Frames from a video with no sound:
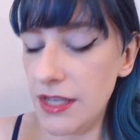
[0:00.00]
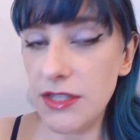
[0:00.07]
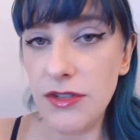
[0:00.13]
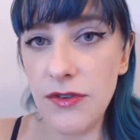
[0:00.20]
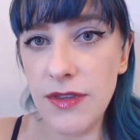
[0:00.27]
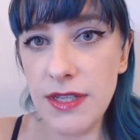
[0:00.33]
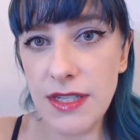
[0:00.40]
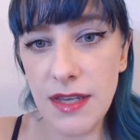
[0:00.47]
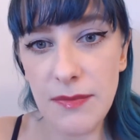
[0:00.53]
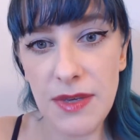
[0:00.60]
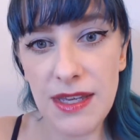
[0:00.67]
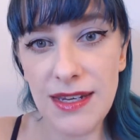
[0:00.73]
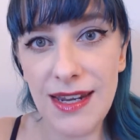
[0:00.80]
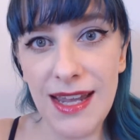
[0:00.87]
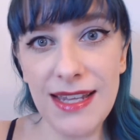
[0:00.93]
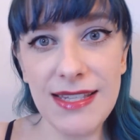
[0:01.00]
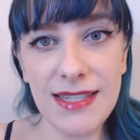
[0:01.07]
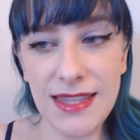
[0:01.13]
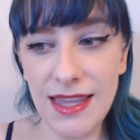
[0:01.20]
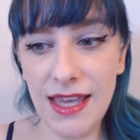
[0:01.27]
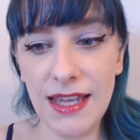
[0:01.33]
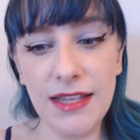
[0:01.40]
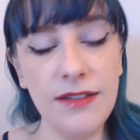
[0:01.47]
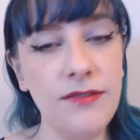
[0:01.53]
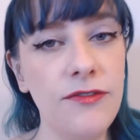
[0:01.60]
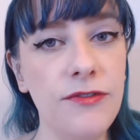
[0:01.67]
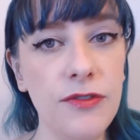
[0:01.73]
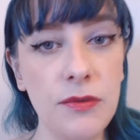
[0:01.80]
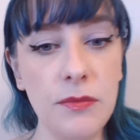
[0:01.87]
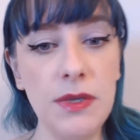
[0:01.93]
So this can be a nice
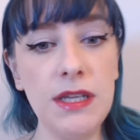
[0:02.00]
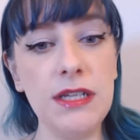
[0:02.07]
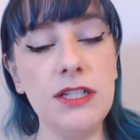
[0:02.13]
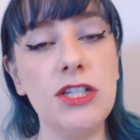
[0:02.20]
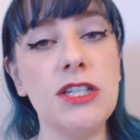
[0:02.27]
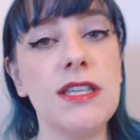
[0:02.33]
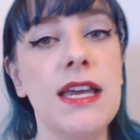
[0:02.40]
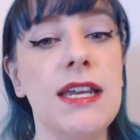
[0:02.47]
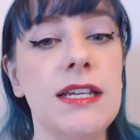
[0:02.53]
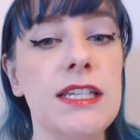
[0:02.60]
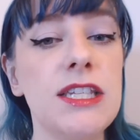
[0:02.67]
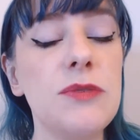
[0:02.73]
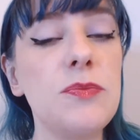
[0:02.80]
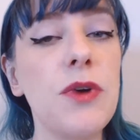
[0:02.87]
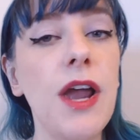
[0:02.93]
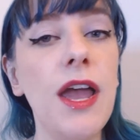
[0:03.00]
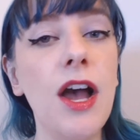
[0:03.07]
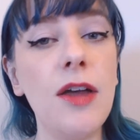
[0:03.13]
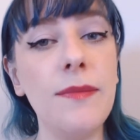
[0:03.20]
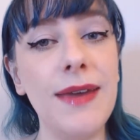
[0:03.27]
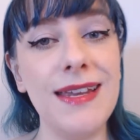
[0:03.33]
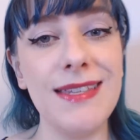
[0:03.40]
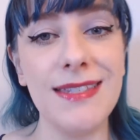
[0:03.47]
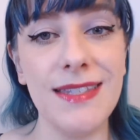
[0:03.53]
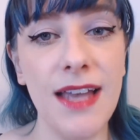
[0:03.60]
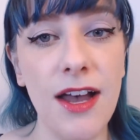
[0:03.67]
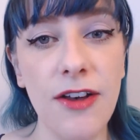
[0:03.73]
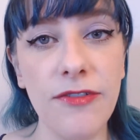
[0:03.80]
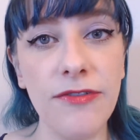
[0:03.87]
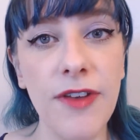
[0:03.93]
thing for me to just kind of spray on
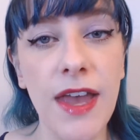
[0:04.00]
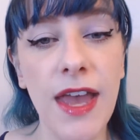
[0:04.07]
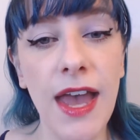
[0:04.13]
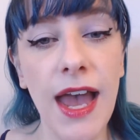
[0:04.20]
myself